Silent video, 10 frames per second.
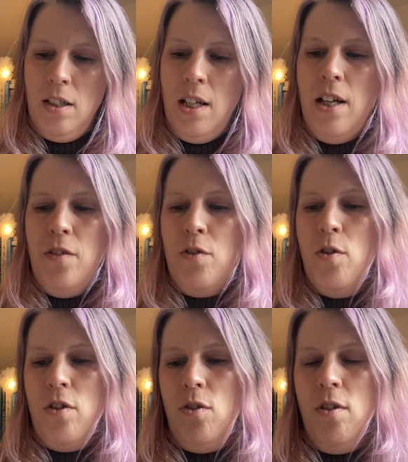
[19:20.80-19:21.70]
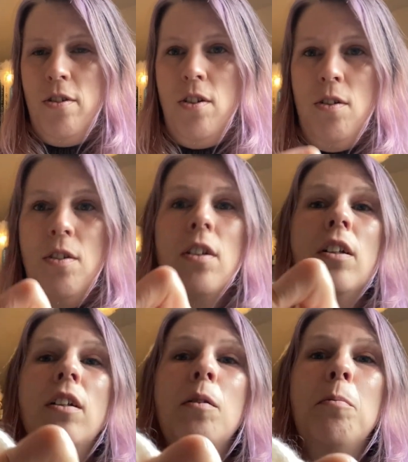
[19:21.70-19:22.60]
And of course also
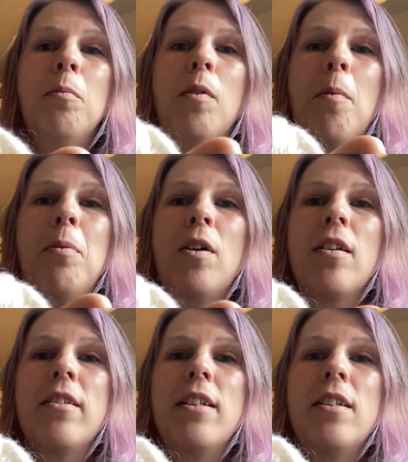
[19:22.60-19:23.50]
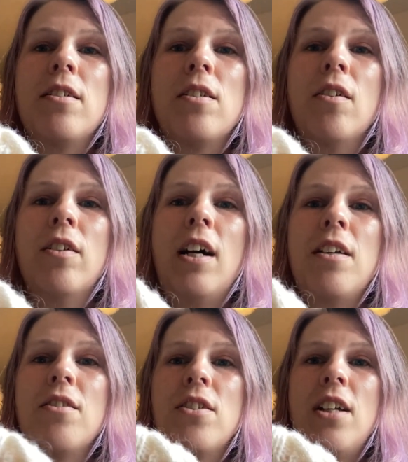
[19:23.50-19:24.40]
a purl stitch on
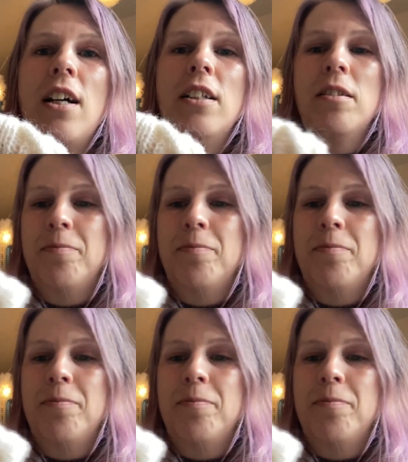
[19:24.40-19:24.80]
either side.